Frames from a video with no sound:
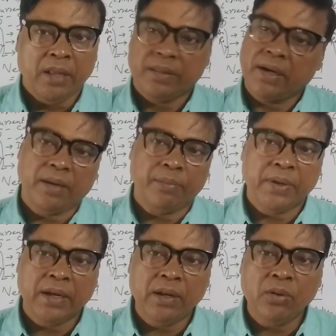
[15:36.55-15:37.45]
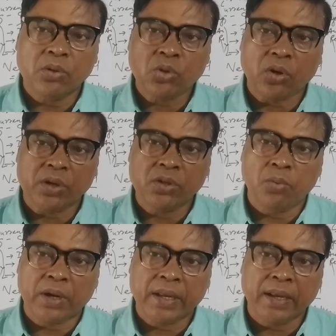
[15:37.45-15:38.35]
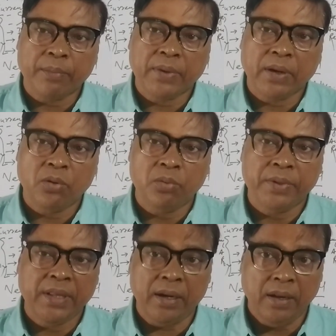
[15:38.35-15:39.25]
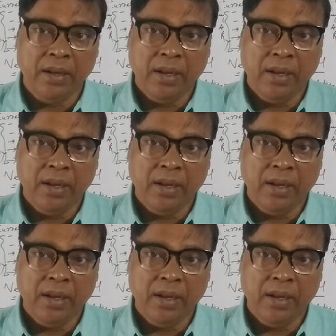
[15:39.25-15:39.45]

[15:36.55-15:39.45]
then definitely your shortage of working capital will be there.